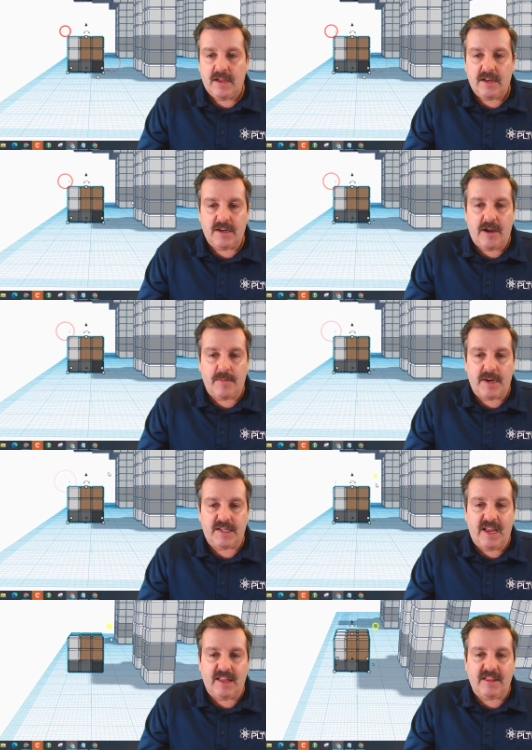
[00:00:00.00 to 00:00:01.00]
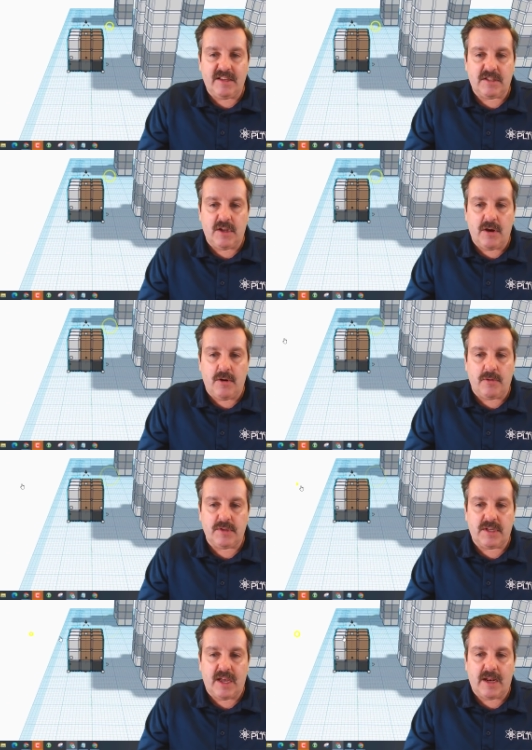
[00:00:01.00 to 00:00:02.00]
Now I'm going to take this
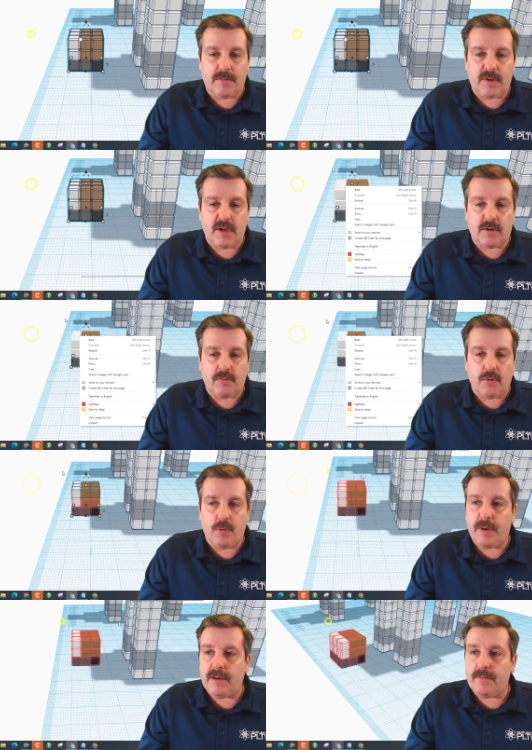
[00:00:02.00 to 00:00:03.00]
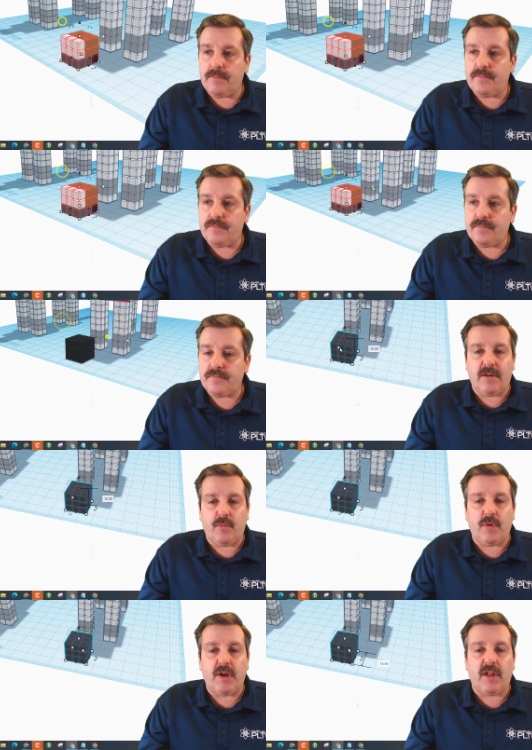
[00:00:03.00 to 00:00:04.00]
nose and I'm going to group it.
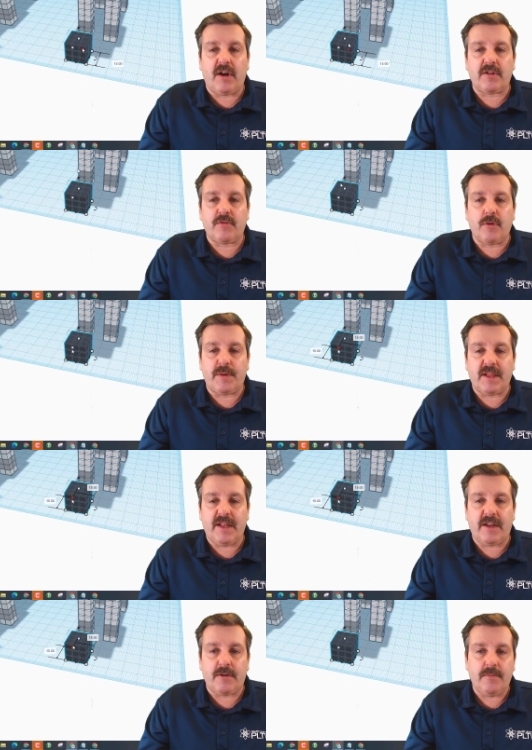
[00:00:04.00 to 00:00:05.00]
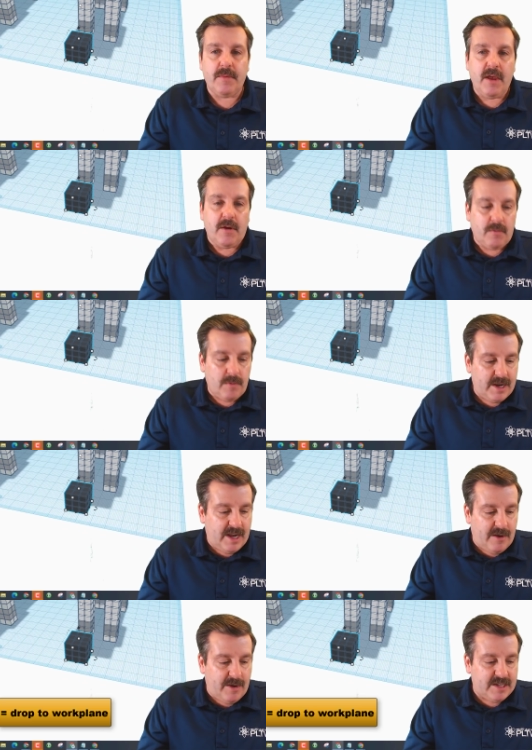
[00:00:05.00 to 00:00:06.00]
We'll ungroup it later. Right
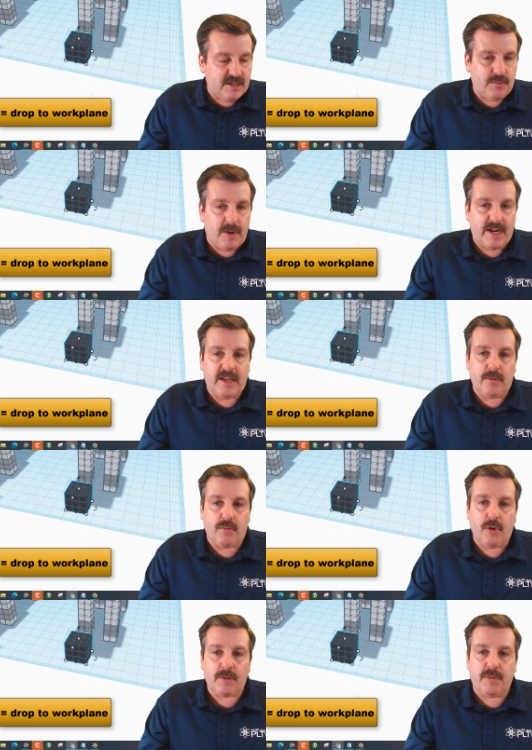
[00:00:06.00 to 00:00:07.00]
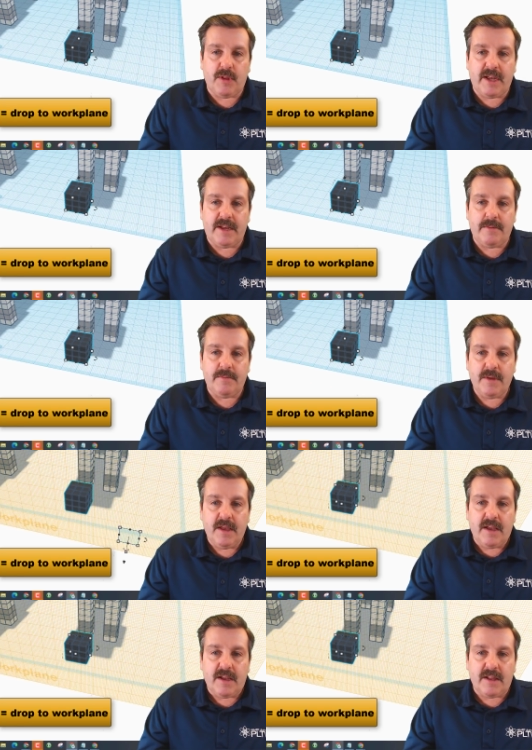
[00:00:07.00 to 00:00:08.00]
now I just want to hit work plane,
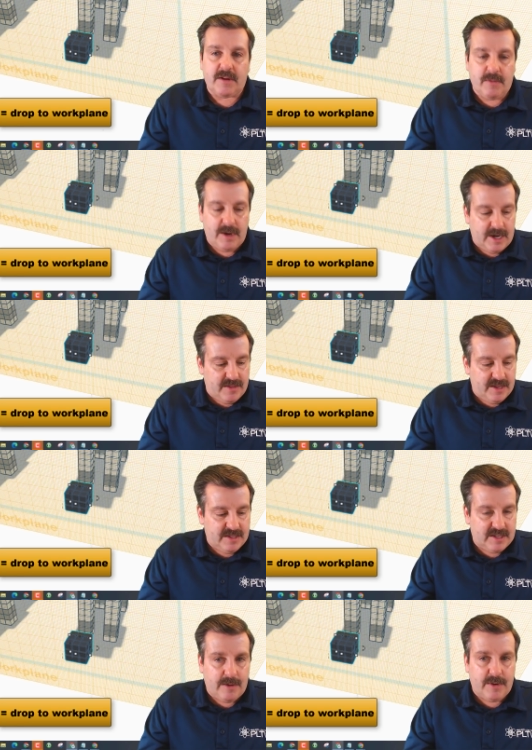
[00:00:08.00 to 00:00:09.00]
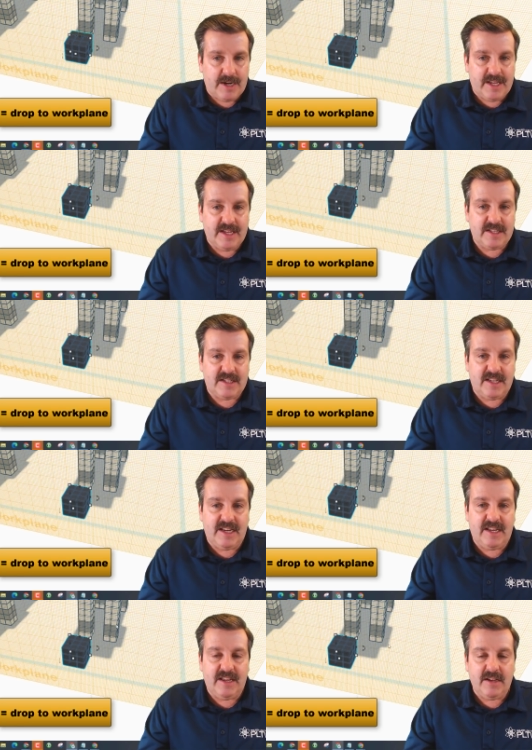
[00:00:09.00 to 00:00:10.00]
click right on this, and I want to hit
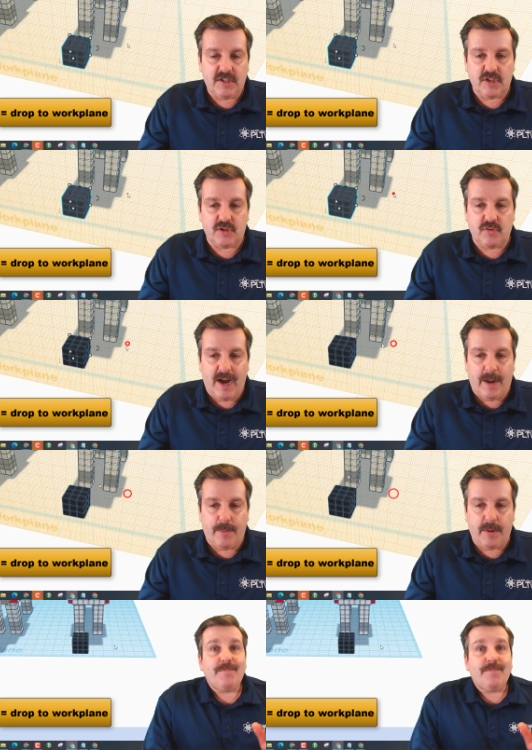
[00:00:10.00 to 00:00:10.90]
D to drop.